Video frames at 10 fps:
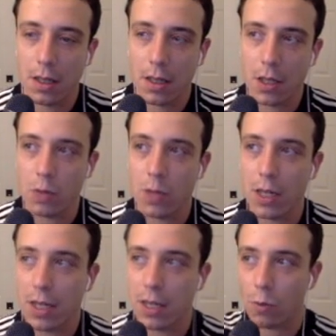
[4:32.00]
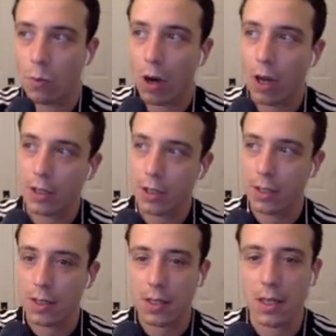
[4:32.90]
you would need to watch
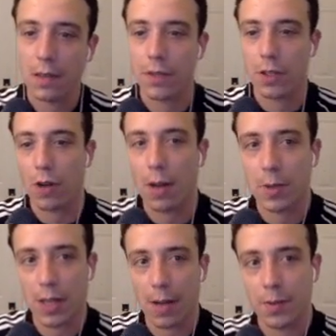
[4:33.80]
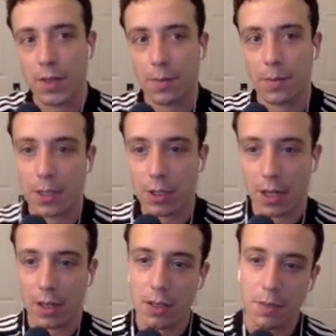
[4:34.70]
to see if the tribal type of something
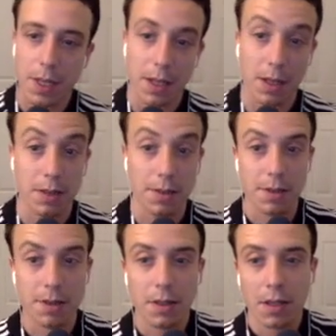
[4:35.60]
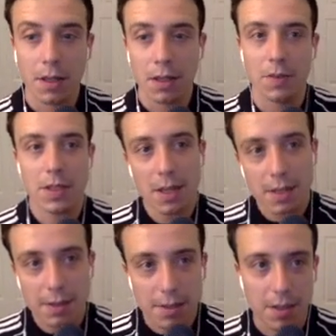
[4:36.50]
changed, because if it
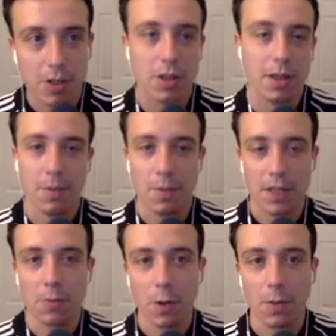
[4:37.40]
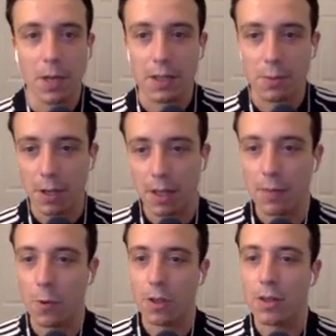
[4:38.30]
does, it shouldn't get -1/-1
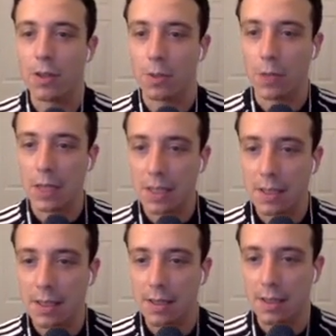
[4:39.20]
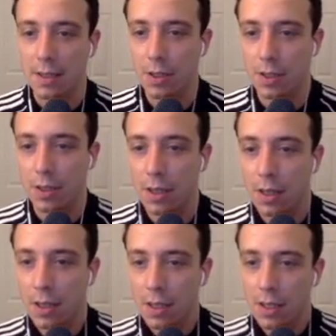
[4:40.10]
anymore. So what this is just
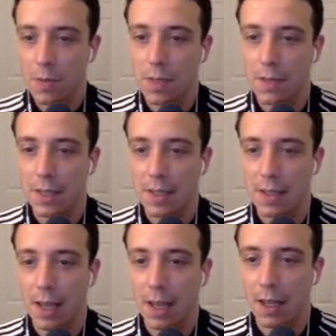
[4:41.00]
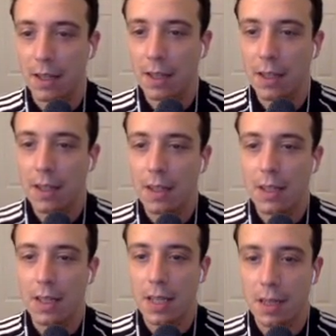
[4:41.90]
specifically saying
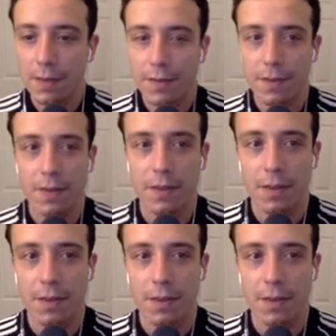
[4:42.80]
if